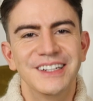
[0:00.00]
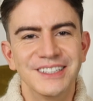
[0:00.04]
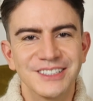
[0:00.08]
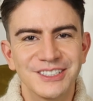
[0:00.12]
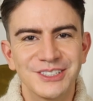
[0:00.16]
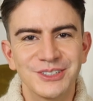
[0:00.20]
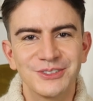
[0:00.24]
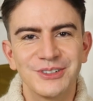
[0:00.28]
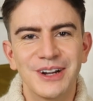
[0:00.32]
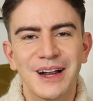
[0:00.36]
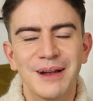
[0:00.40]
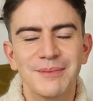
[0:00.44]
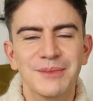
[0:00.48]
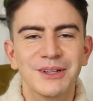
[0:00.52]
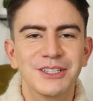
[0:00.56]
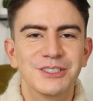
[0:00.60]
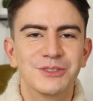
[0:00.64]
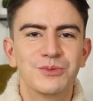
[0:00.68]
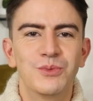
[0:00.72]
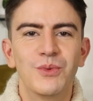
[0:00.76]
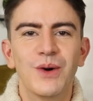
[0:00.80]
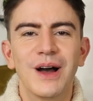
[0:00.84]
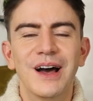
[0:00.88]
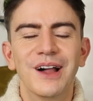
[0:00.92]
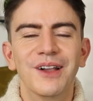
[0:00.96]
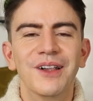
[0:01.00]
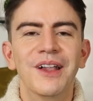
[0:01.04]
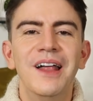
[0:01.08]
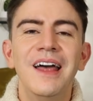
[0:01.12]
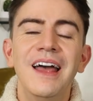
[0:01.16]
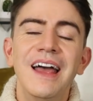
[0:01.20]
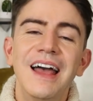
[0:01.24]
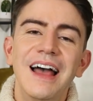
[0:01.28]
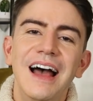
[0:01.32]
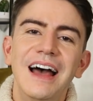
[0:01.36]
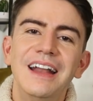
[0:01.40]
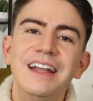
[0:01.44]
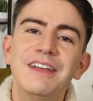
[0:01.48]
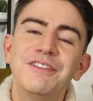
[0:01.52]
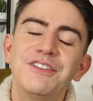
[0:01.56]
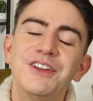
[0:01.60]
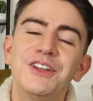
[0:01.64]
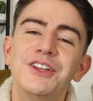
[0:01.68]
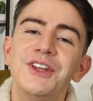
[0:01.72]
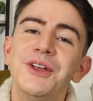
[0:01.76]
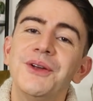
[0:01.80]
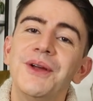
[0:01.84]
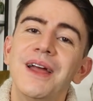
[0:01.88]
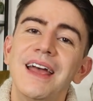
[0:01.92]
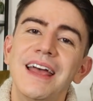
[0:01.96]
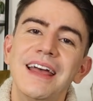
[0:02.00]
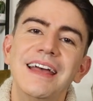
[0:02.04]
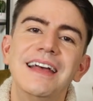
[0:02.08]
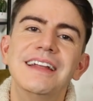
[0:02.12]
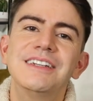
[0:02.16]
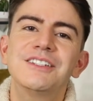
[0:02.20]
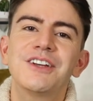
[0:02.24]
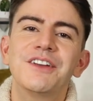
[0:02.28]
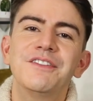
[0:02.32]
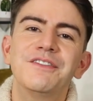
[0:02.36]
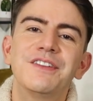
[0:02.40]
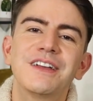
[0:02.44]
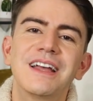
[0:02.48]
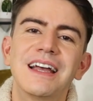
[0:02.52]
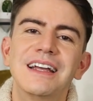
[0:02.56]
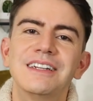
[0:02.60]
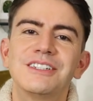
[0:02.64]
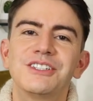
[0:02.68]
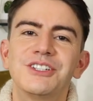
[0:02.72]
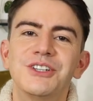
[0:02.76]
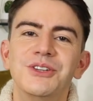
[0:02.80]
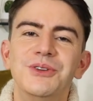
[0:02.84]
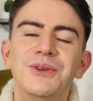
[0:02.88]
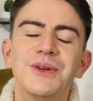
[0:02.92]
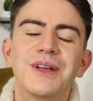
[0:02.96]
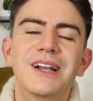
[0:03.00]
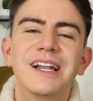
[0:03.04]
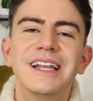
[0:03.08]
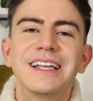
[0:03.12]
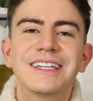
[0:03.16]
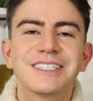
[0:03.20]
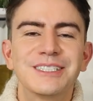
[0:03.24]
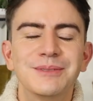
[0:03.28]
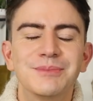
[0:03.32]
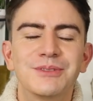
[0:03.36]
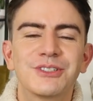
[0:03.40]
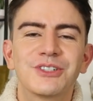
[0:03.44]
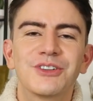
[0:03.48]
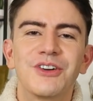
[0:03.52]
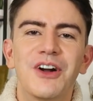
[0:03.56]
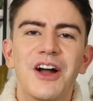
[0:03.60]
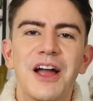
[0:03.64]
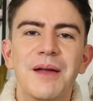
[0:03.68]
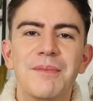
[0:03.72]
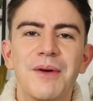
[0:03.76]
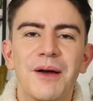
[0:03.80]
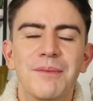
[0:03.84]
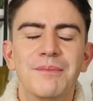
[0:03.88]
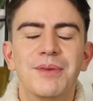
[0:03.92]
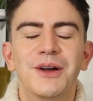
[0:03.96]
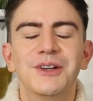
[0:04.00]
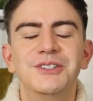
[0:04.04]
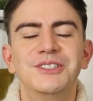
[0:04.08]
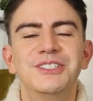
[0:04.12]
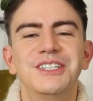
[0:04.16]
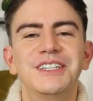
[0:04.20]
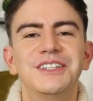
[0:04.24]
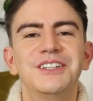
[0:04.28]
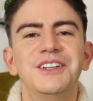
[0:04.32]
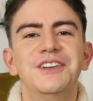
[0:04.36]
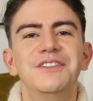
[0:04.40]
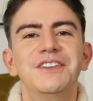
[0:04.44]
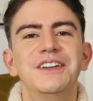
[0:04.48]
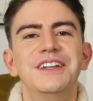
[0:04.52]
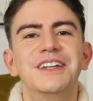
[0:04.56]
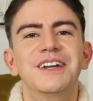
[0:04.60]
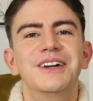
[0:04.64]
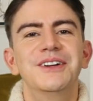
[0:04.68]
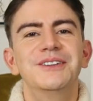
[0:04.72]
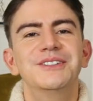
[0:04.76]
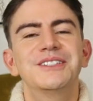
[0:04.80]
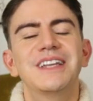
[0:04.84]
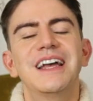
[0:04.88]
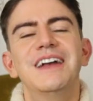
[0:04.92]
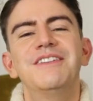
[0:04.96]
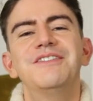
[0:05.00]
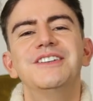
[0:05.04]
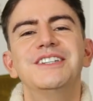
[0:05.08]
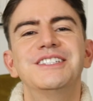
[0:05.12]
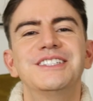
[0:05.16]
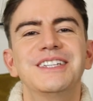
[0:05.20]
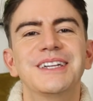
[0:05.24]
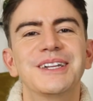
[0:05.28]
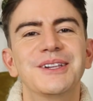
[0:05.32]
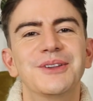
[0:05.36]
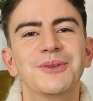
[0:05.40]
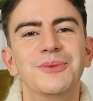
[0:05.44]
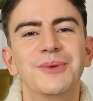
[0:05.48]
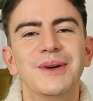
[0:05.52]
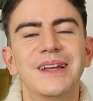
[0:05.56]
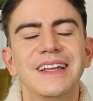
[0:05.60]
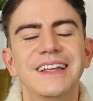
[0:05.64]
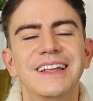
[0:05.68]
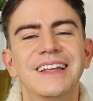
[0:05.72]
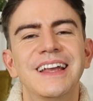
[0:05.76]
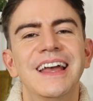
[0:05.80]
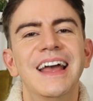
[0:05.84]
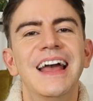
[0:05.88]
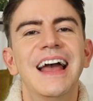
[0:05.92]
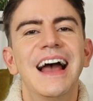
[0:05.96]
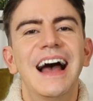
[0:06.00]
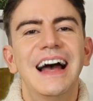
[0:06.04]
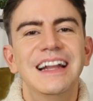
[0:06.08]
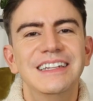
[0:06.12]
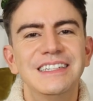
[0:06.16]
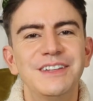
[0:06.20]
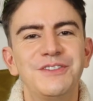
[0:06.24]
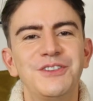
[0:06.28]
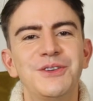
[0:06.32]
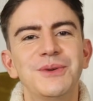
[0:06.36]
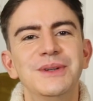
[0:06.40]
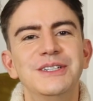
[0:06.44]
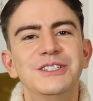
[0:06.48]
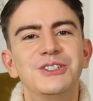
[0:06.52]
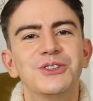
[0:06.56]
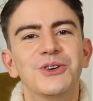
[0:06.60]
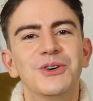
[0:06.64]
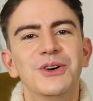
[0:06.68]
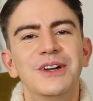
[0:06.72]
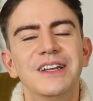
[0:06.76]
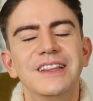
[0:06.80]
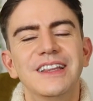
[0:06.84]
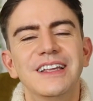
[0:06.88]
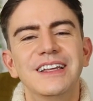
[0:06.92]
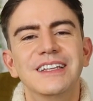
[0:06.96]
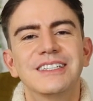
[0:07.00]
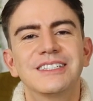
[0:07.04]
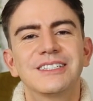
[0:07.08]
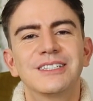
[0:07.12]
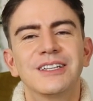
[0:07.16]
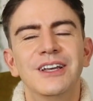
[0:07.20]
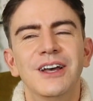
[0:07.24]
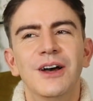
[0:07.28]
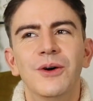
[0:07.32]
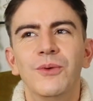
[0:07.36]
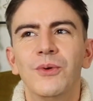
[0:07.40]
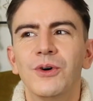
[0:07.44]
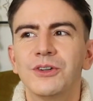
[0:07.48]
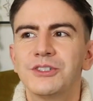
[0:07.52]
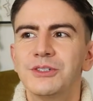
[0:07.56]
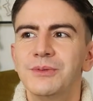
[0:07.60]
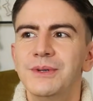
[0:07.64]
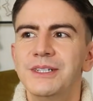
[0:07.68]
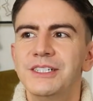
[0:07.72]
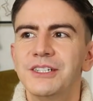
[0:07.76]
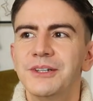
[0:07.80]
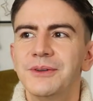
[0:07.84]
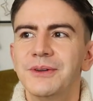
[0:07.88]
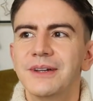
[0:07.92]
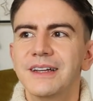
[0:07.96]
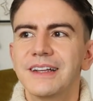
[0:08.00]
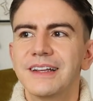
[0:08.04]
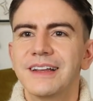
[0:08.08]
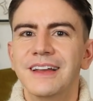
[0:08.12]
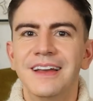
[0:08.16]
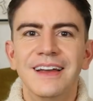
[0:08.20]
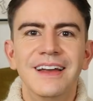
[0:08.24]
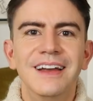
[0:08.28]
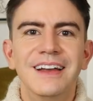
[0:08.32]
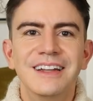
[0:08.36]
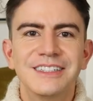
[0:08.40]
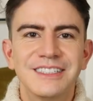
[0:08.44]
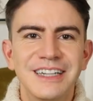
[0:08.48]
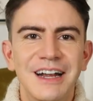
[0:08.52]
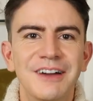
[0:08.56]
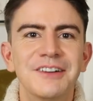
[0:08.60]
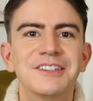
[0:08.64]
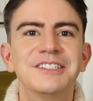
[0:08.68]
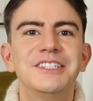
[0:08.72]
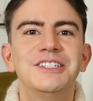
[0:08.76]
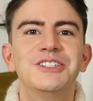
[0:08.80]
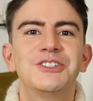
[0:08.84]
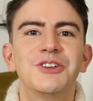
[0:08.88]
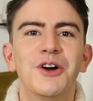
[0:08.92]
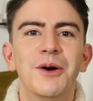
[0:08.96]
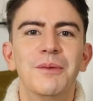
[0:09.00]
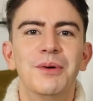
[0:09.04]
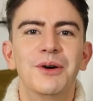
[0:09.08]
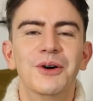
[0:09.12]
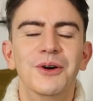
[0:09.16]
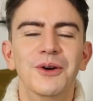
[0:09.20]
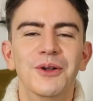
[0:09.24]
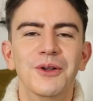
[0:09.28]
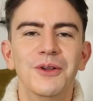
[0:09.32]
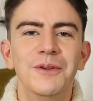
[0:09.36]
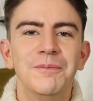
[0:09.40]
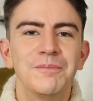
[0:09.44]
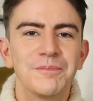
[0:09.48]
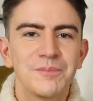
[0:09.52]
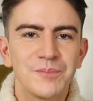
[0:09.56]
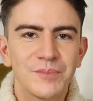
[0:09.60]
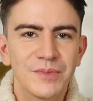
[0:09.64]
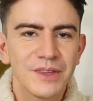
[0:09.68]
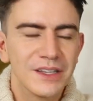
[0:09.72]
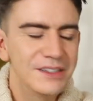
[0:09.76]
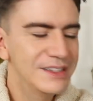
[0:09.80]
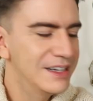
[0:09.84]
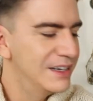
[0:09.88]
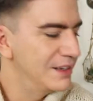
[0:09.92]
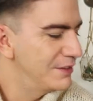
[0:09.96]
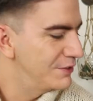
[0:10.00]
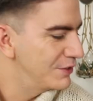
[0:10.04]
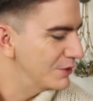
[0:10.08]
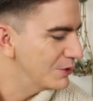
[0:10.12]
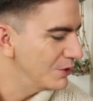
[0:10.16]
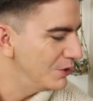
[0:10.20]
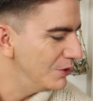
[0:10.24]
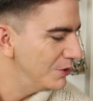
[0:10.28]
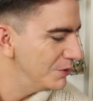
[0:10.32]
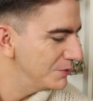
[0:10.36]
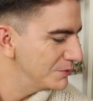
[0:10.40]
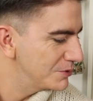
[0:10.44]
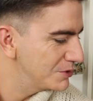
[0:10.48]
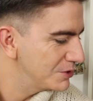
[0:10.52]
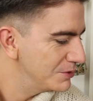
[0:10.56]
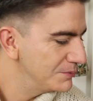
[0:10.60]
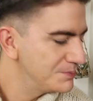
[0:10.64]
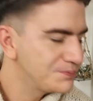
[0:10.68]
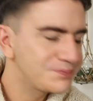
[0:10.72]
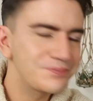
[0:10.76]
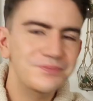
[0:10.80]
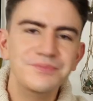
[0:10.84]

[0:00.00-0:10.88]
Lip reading: Instagram as well. And if you're new here, don't forget to click subscribe. I'm posting new videos every single week. And if you enjoy this, what are we doing? Charity shop haul, nearly forgot.